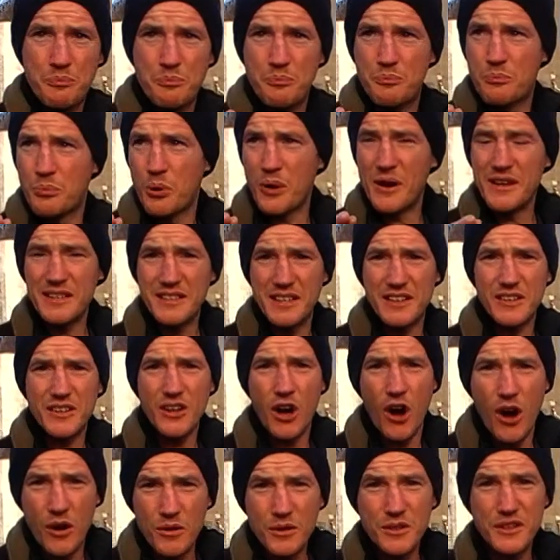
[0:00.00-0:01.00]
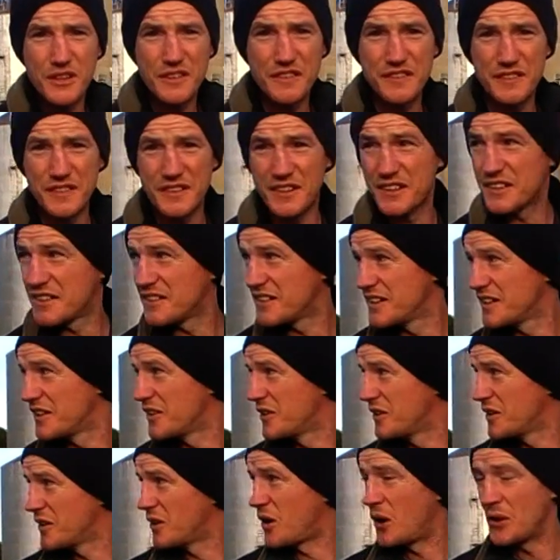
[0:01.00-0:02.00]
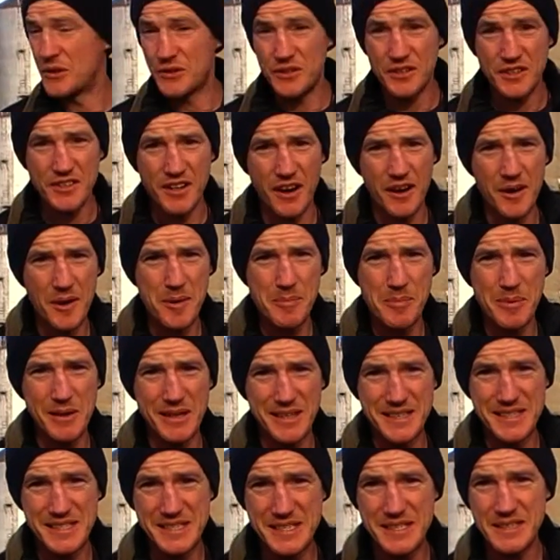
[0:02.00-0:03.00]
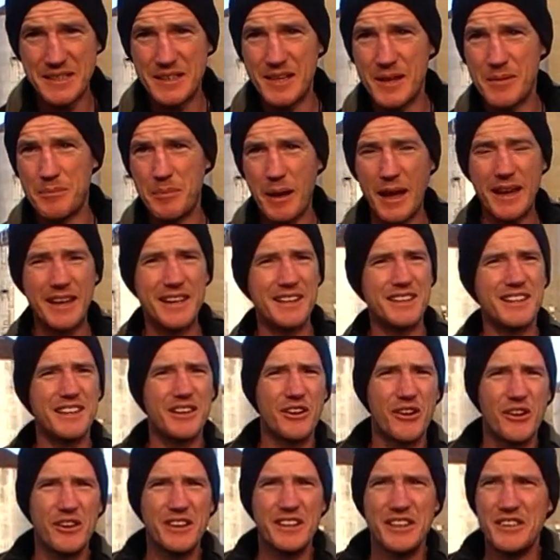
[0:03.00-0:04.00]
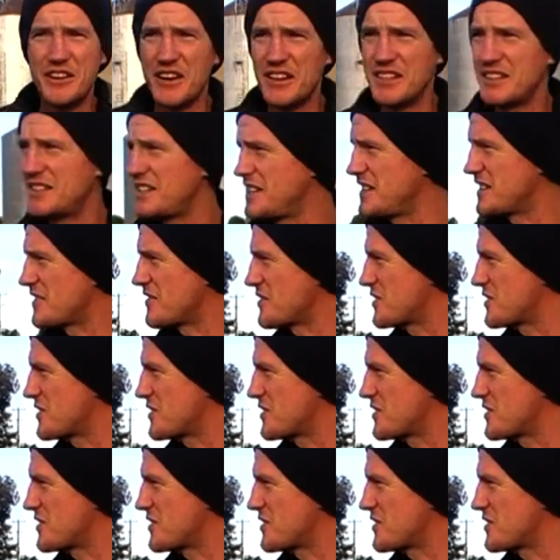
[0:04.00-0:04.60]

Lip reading: printing counterfeit $100 bills back in the early 90s or